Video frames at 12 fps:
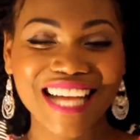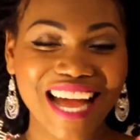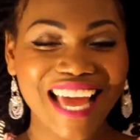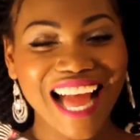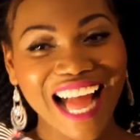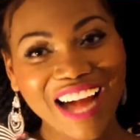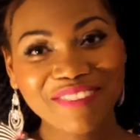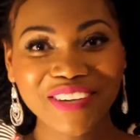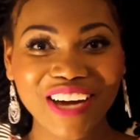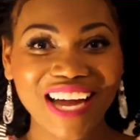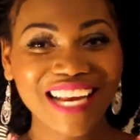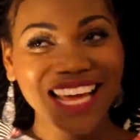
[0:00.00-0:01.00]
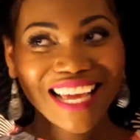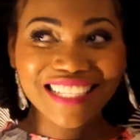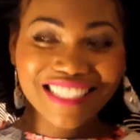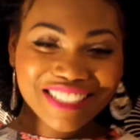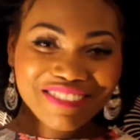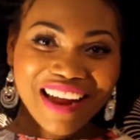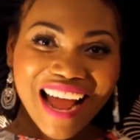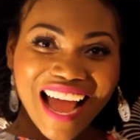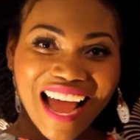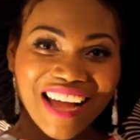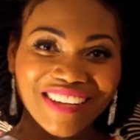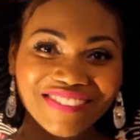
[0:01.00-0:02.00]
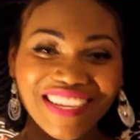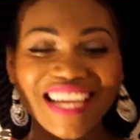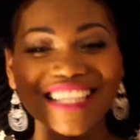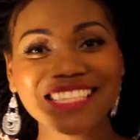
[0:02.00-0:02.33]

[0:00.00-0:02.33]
I am on Instagram!